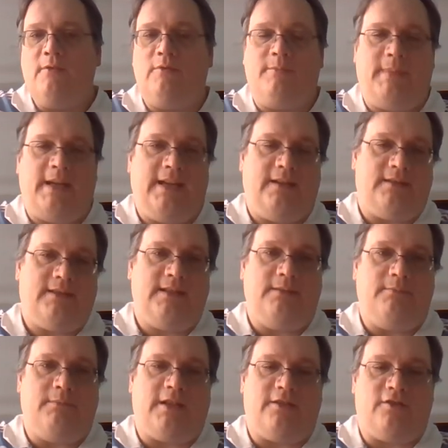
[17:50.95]
will make it
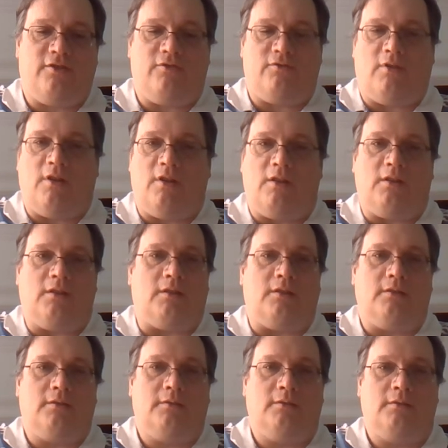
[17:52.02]
seem much stronger.